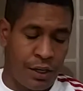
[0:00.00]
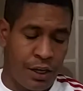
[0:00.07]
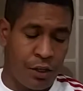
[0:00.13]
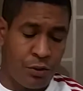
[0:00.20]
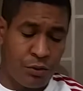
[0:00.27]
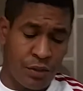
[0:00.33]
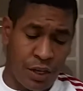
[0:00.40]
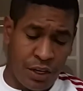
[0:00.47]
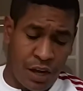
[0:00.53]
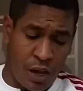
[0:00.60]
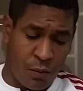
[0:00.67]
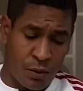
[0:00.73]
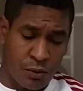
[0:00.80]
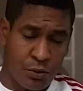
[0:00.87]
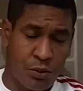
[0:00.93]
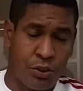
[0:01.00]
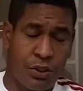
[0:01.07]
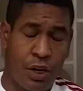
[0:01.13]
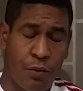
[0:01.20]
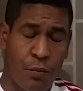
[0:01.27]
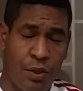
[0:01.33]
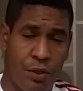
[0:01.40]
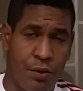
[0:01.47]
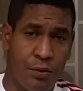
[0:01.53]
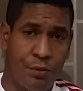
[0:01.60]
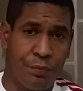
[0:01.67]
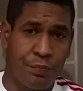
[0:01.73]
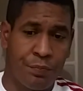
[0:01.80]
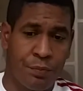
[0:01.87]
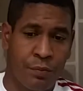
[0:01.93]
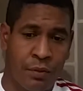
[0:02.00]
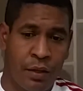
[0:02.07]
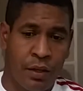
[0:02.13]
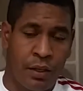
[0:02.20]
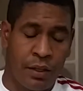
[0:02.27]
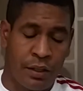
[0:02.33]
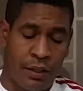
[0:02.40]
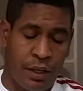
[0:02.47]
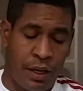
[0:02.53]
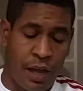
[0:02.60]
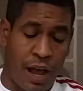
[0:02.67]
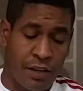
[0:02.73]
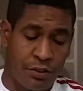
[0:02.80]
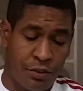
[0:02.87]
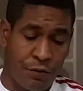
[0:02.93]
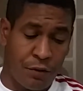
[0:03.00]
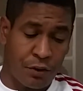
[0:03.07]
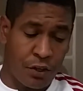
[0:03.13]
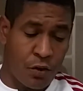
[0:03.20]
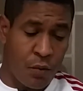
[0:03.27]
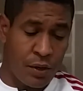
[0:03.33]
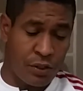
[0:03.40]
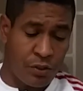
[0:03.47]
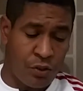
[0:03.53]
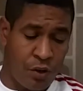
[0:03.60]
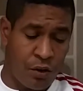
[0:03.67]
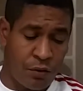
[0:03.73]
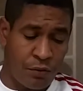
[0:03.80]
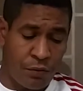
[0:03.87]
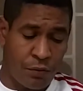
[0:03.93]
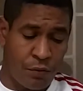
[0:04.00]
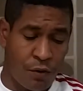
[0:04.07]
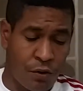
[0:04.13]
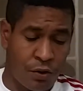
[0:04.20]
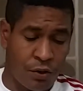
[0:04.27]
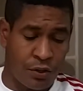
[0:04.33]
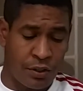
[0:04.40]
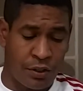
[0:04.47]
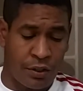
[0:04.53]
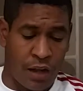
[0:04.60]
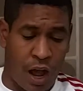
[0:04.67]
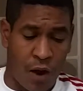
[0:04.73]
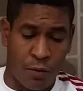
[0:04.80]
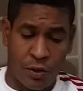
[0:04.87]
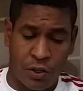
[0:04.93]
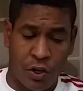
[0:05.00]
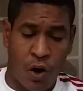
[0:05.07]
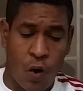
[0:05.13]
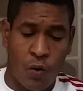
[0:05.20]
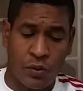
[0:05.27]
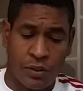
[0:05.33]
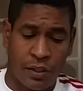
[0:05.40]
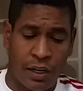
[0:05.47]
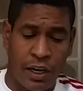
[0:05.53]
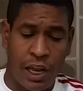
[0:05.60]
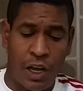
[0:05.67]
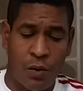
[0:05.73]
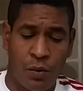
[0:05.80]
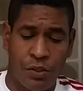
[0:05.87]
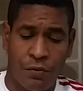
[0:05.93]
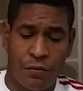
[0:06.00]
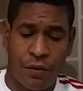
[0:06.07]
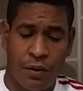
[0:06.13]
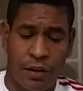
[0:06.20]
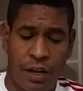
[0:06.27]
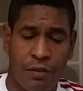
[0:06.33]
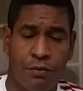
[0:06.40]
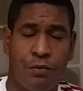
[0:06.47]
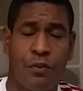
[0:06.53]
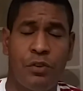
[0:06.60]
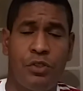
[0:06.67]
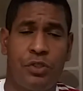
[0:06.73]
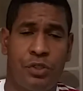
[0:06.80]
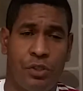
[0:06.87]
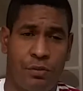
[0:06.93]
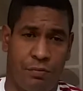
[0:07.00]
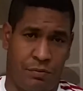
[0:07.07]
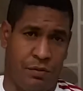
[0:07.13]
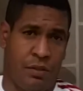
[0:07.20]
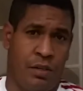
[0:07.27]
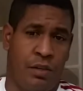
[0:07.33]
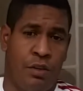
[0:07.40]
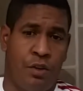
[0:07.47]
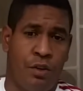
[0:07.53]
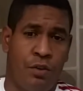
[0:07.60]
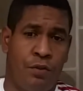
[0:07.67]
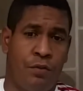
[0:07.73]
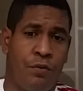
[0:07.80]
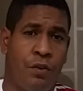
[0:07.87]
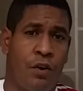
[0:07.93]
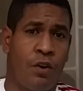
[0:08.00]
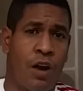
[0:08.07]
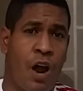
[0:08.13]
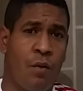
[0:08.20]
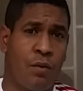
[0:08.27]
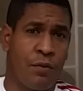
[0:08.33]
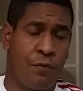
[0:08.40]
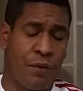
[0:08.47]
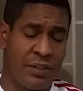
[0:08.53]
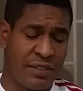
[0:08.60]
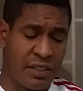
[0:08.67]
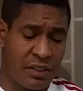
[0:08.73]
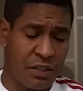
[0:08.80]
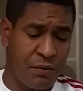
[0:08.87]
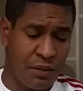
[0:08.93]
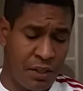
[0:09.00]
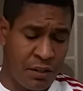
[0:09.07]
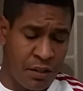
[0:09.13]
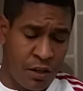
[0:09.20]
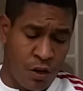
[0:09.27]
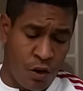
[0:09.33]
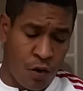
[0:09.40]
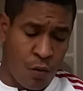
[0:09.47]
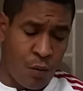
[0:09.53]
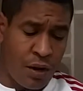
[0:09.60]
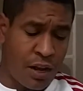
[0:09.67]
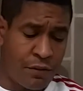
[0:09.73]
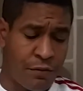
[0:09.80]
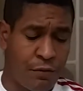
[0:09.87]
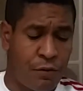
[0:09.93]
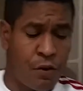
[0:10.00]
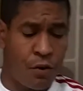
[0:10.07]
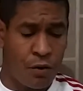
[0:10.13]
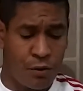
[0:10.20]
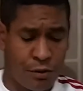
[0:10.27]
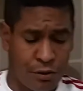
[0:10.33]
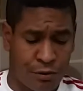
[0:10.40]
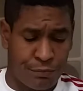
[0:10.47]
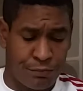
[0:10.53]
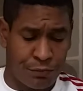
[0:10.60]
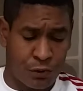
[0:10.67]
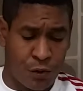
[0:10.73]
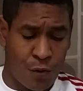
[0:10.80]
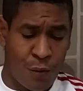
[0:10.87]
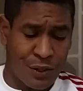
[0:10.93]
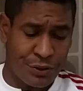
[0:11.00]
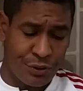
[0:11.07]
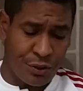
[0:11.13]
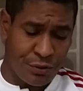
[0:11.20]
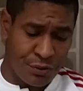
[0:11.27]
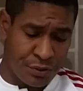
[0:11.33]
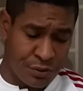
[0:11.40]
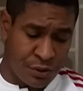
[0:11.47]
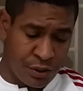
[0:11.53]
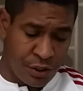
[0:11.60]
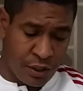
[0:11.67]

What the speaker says: And today I want to share with you the answer for the question for our course Language Form and Function. For our first activity, we have 4 questions